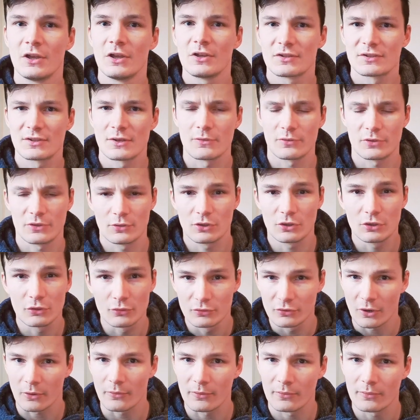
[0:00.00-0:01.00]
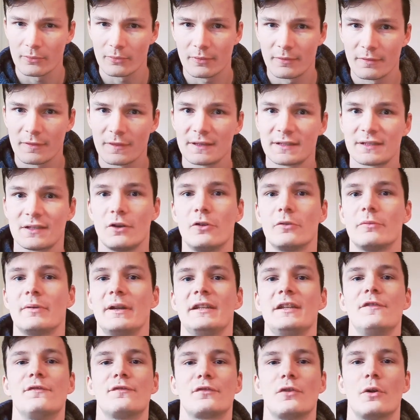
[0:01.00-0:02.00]
So you know this
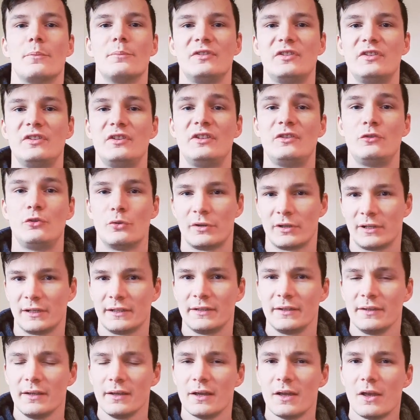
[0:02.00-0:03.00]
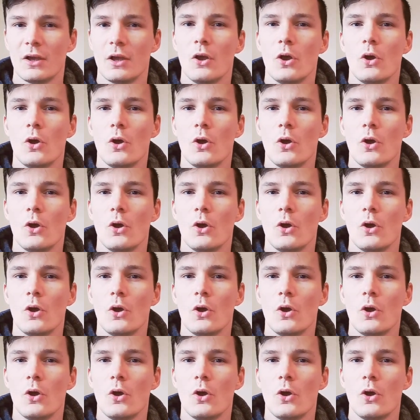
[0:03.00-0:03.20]
already from drilling.